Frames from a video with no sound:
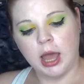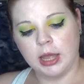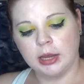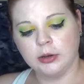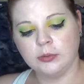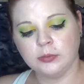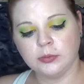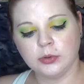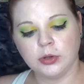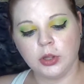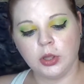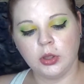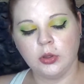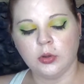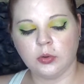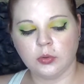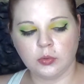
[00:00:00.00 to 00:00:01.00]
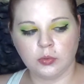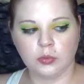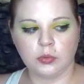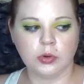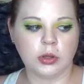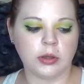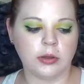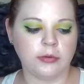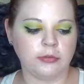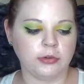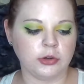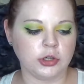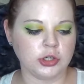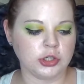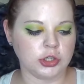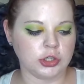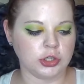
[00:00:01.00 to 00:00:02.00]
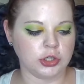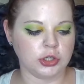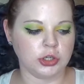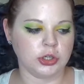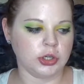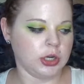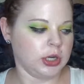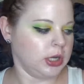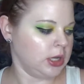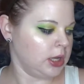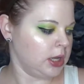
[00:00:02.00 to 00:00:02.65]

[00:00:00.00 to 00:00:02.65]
I don't know for sure